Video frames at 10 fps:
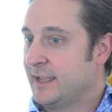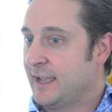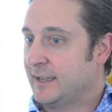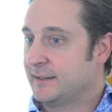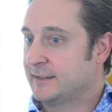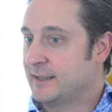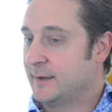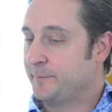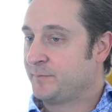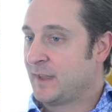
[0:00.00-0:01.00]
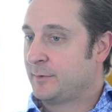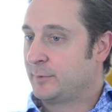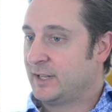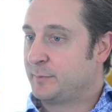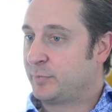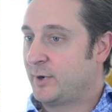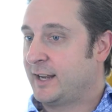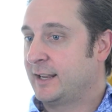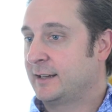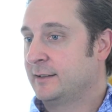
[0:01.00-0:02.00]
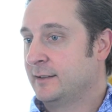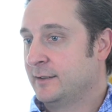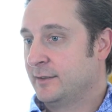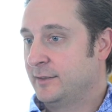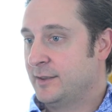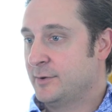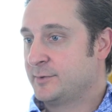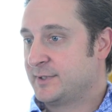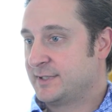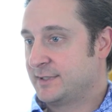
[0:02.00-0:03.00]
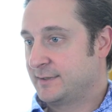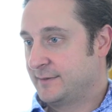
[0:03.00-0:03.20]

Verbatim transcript: and um, really bringing those